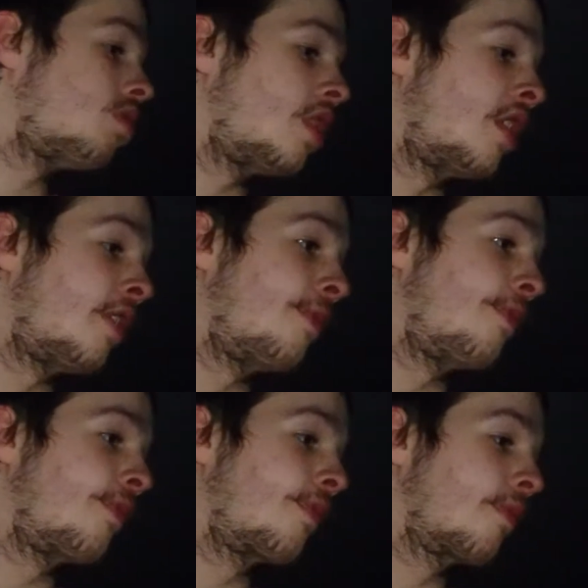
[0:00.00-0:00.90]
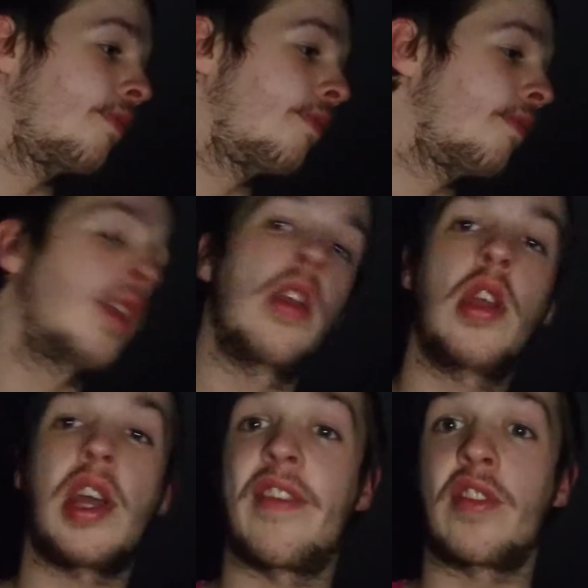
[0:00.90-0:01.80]
Um,
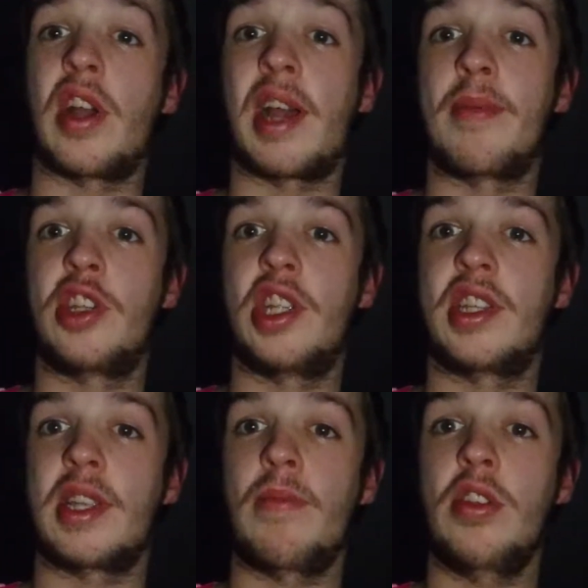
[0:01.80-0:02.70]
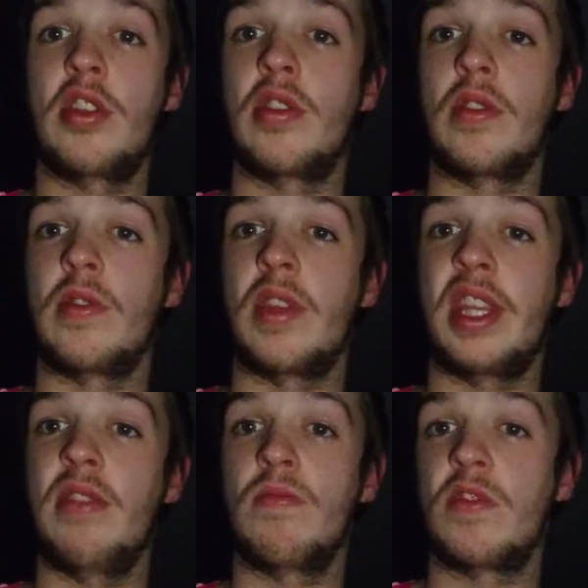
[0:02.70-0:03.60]
I've got a ham and cheese sandwich to
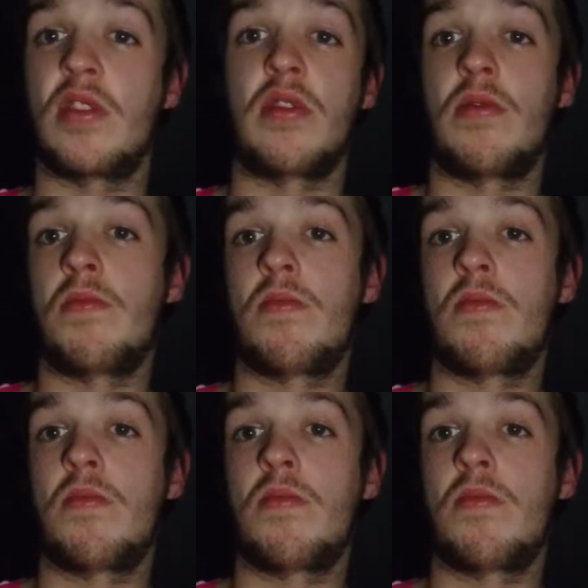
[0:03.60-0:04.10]
eat, so